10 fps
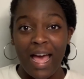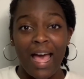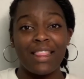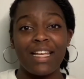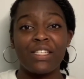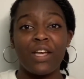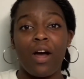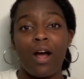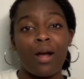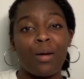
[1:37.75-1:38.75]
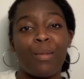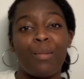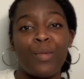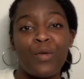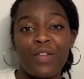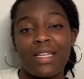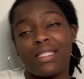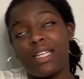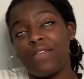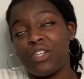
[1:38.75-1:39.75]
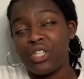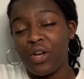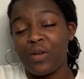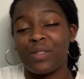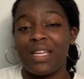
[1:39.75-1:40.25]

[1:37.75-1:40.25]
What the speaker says: And these are movies, TV shows